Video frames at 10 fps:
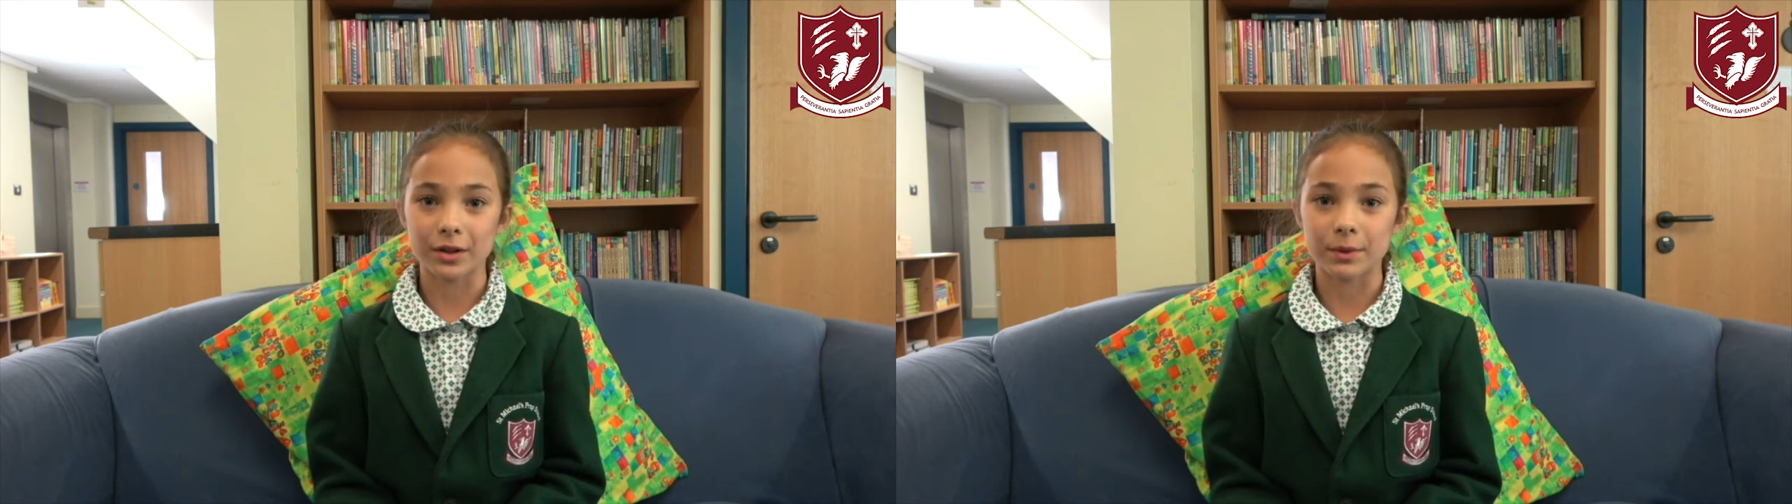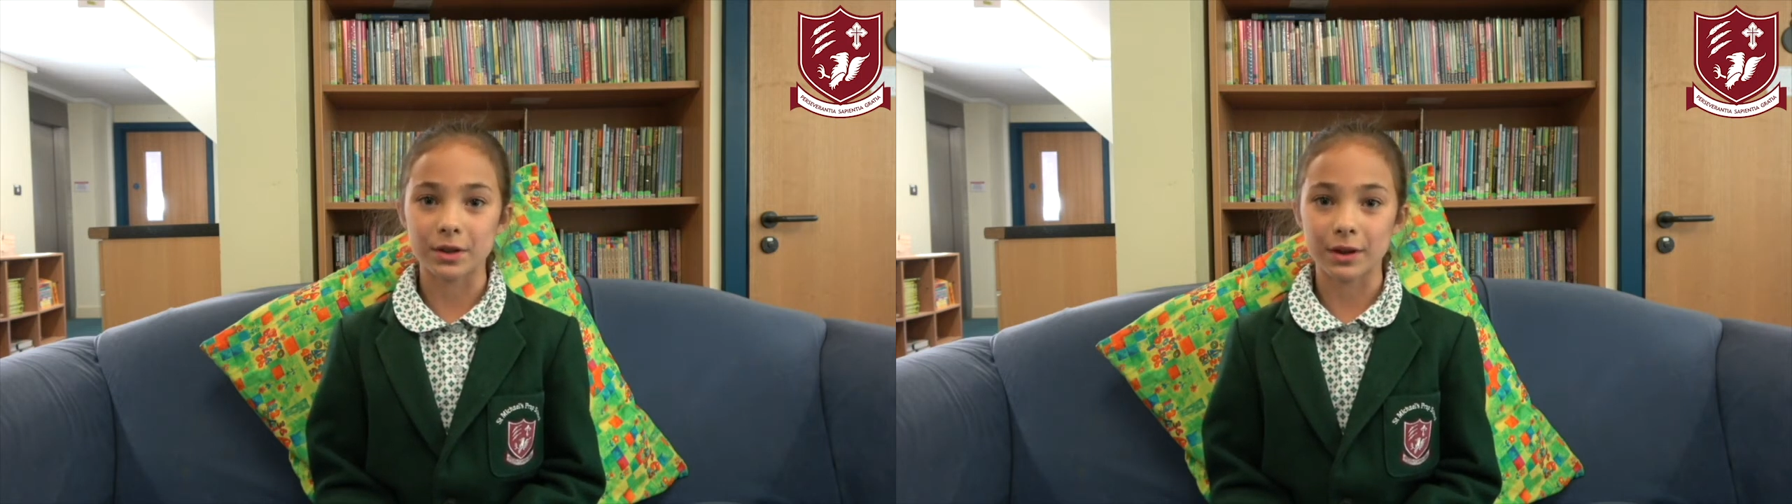
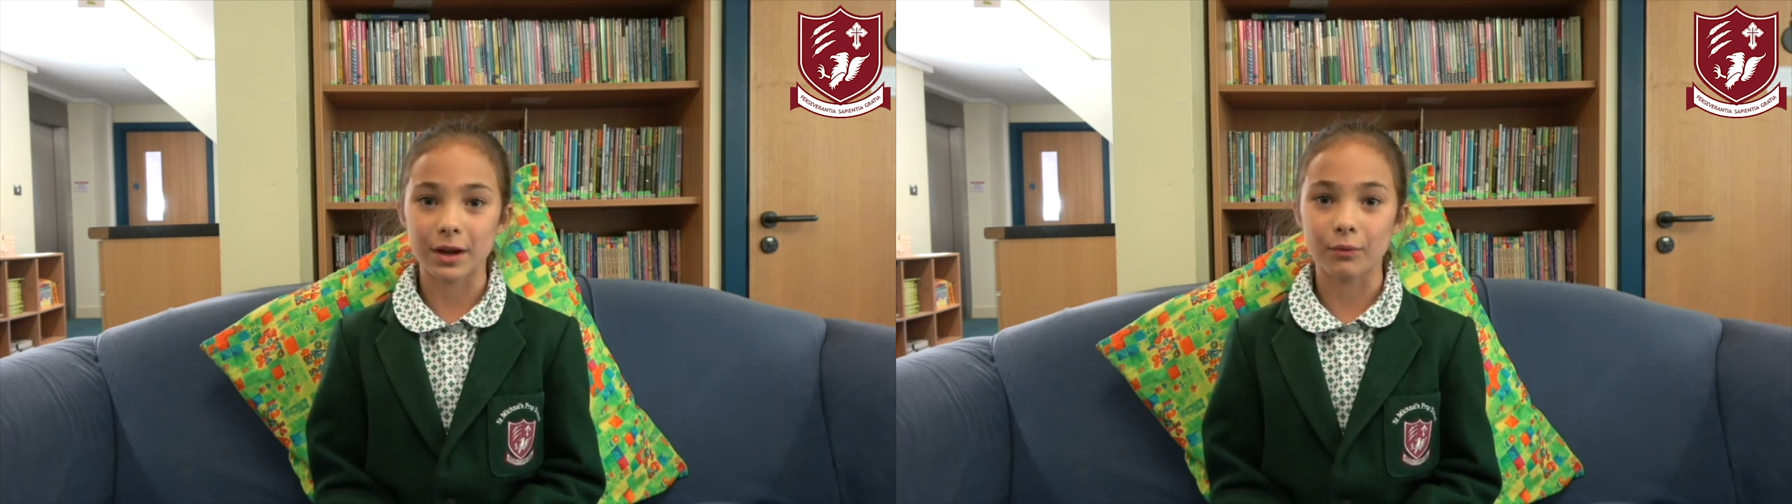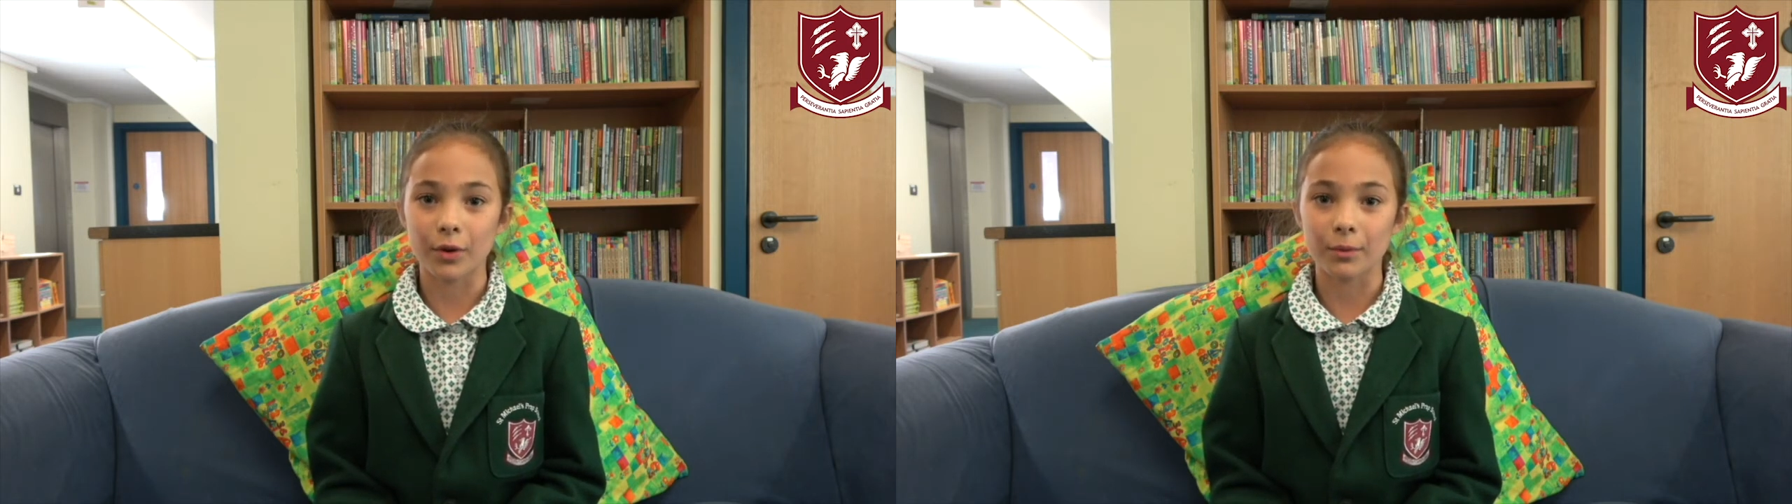to be doing
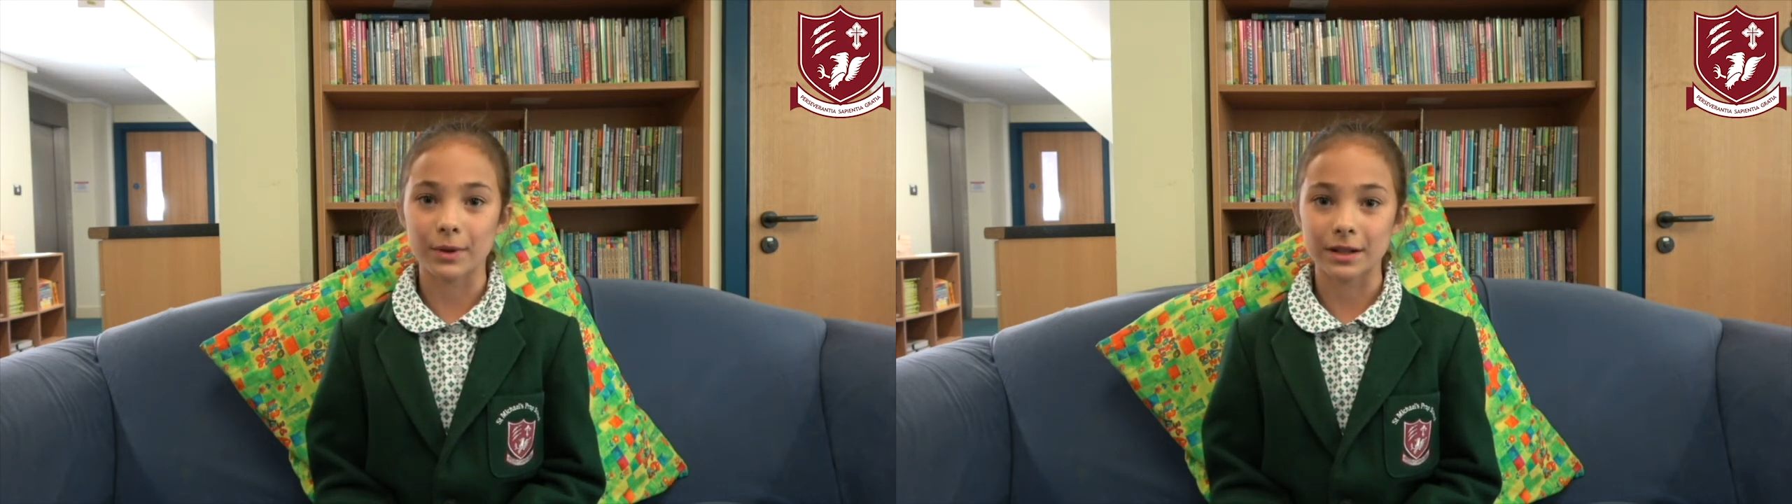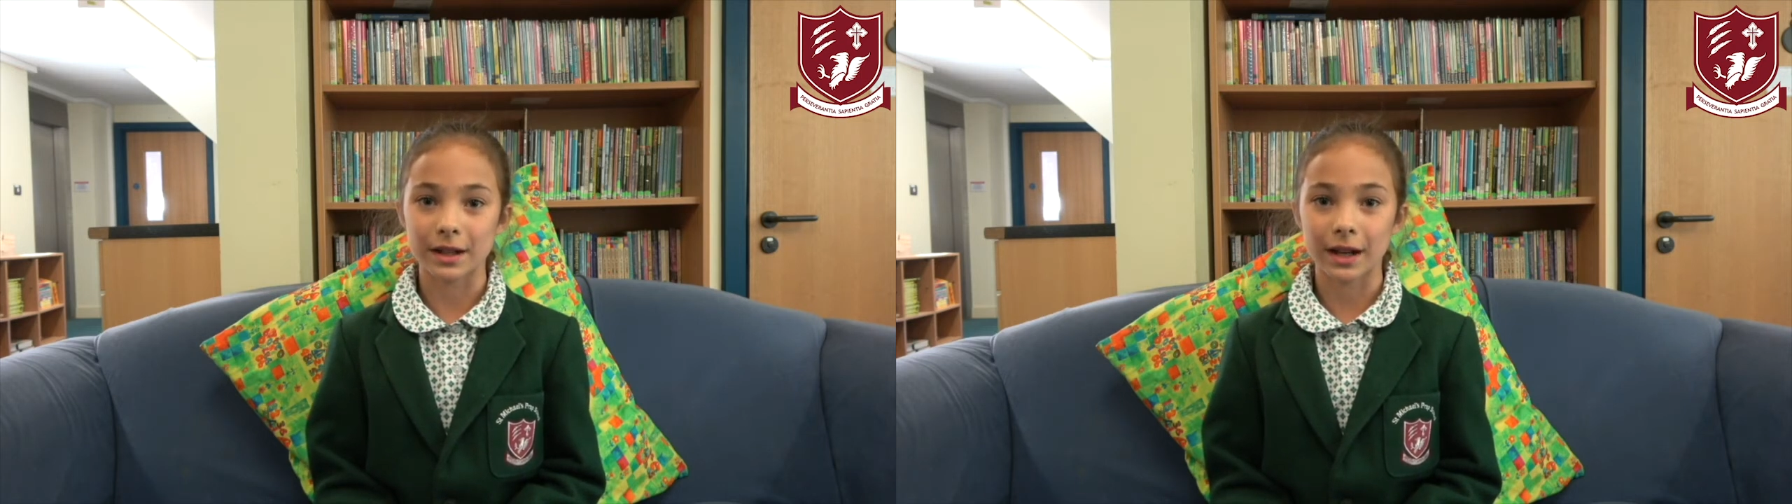a
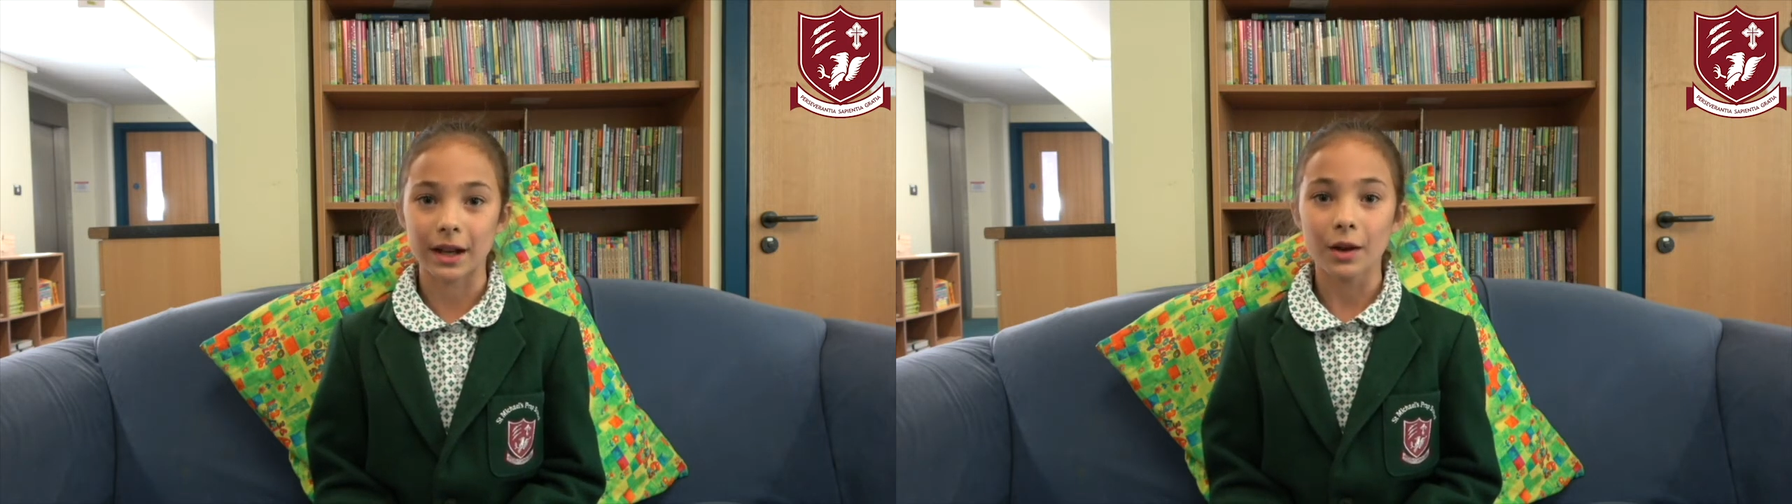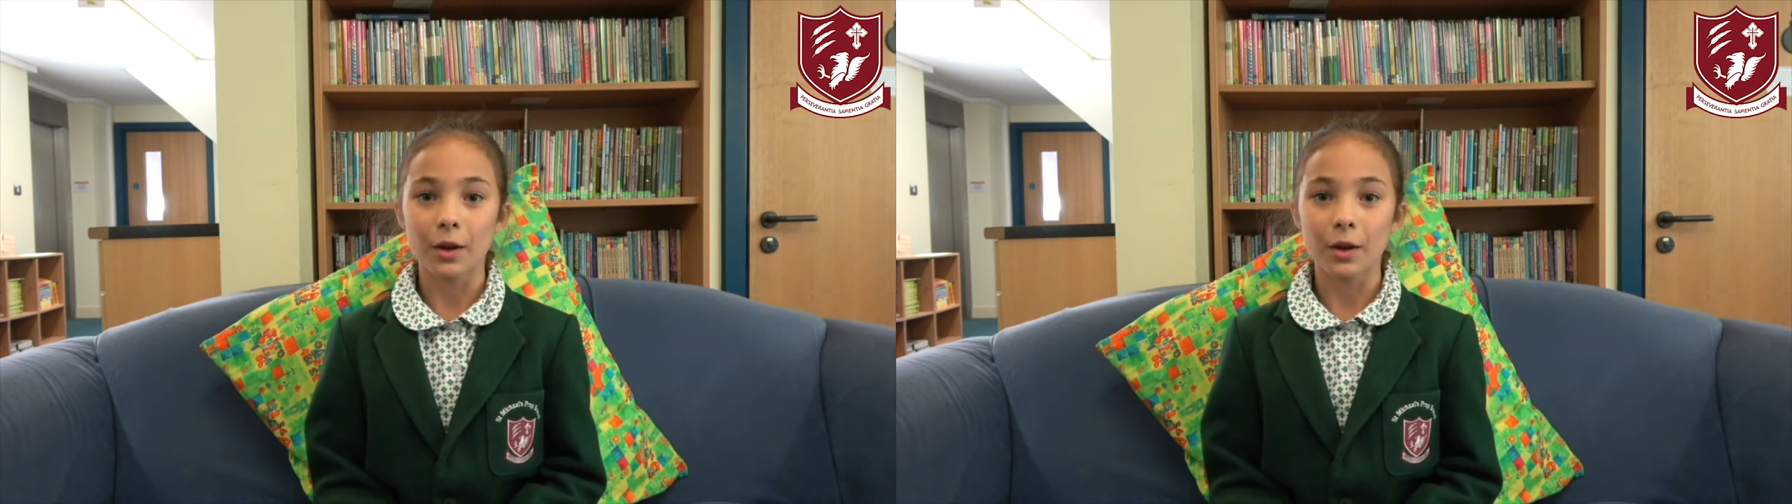Roman day